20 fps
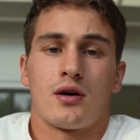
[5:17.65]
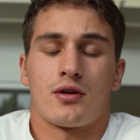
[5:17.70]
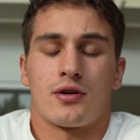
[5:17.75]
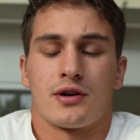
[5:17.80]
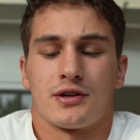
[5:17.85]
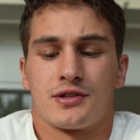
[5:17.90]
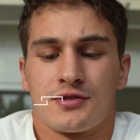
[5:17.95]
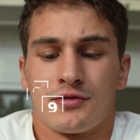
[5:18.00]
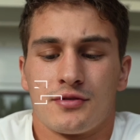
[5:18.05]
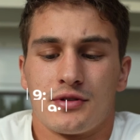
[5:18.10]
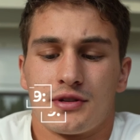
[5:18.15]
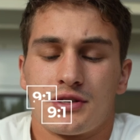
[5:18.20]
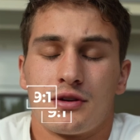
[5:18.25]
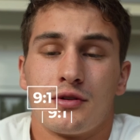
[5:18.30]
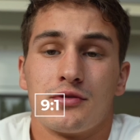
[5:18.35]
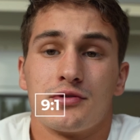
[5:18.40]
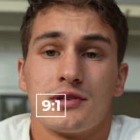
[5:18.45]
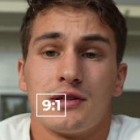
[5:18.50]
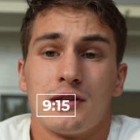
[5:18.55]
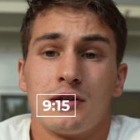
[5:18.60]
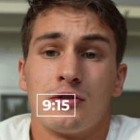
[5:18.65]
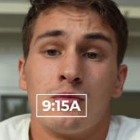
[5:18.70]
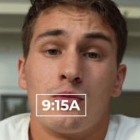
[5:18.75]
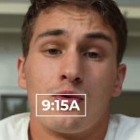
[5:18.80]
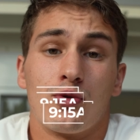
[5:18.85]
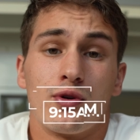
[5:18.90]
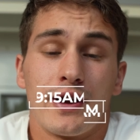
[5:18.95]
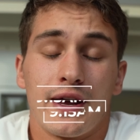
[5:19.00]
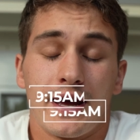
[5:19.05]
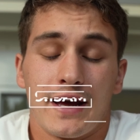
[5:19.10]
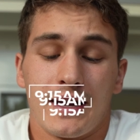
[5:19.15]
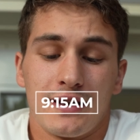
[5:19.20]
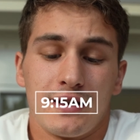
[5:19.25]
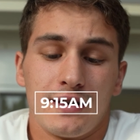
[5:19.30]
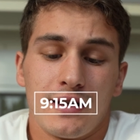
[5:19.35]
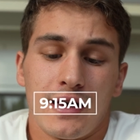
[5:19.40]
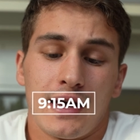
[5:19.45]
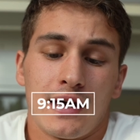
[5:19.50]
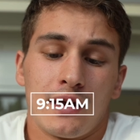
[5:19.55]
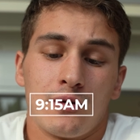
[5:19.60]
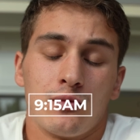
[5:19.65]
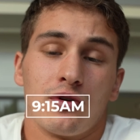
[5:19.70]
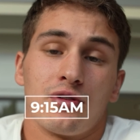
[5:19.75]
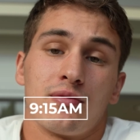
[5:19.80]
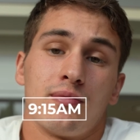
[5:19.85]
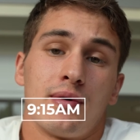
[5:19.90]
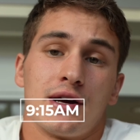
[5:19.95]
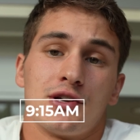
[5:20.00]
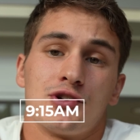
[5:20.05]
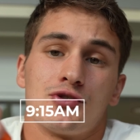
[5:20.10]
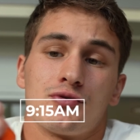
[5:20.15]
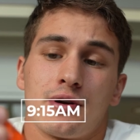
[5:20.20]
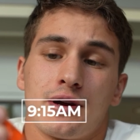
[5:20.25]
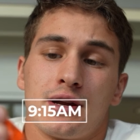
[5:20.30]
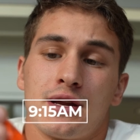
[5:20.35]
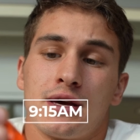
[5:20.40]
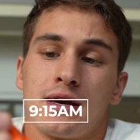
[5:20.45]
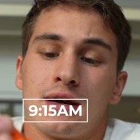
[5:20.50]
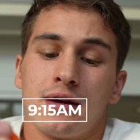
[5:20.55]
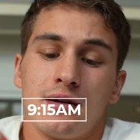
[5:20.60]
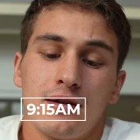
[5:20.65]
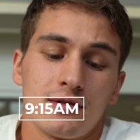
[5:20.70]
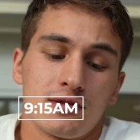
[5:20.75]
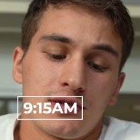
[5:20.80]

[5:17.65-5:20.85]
All right, so this goes a little more hand in hand with my training.